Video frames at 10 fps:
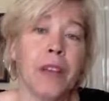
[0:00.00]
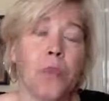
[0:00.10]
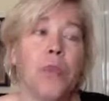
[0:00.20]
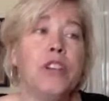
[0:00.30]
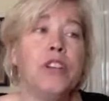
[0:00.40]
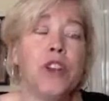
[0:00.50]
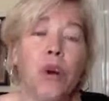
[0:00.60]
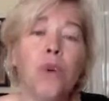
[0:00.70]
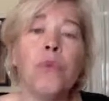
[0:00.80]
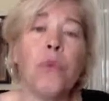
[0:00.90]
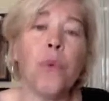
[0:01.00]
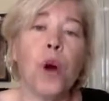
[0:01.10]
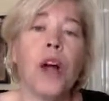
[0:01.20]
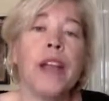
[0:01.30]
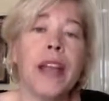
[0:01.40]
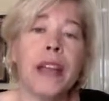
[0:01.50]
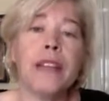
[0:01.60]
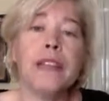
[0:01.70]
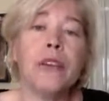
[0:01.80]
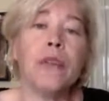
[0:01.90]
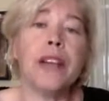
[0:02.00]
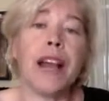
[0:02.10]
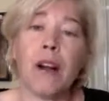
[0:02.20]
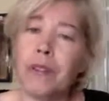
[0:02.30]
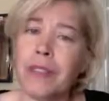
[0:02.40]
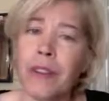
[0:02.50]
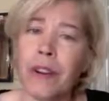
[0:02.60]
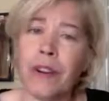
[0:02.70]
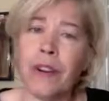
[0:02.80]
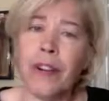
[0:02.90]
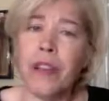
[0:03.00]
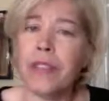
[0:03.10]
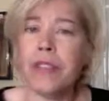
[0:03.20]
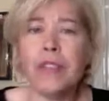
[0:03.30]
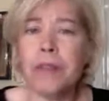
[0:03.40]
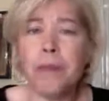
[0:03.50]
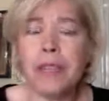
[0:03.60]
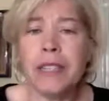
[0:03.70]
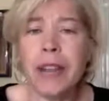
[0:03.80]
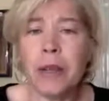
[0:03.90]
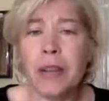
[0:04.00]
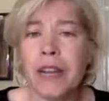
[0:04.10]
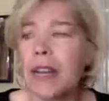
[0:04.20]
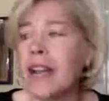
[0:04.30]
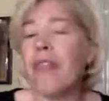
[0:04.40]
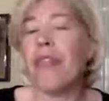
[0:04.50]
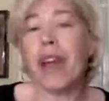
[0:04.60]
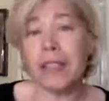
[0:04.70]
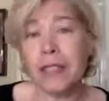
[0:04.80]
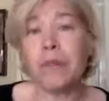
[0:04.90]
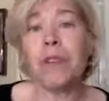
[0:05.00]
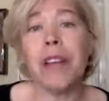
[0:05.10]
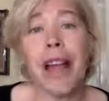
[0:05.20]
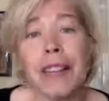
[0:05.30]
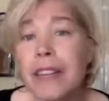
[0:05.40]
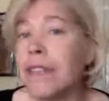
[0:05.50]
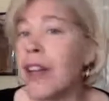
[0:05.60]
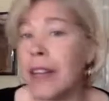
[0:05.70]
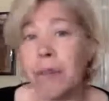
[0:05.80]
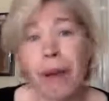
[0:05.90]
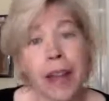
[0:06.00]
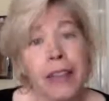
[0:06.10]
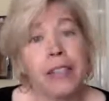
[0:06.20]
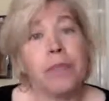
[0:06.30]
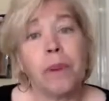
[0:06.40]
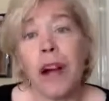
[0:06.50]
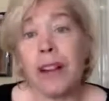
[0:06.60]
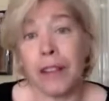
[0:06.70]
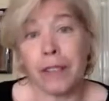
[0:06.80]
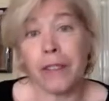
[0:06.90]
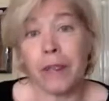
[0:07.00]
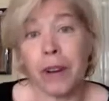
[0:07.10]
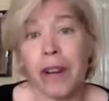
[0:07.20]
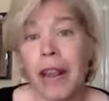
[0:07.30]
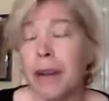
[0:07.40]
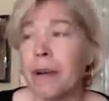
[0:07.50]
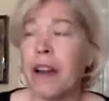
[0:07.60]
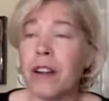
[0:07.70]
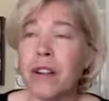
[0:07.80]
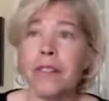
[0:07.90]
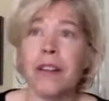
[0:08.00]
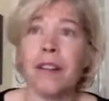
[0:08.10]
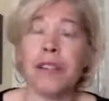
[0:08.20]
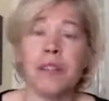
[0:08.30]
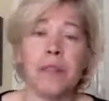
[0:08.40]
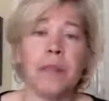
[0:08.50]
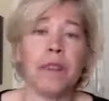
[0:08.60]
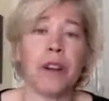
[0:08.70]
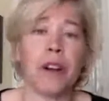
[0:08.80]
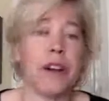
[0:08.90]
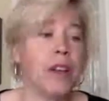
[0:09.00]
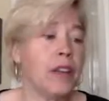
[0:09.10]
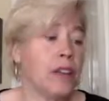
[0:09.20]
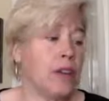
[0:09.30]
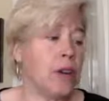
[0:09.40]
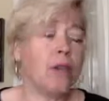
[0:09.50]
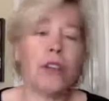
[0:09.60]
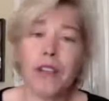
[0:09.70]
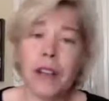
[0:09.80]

we don't want anything going out there that could be contaminated. That's the reality of any packaged product, right? And my heart goes out to some of our, you know, good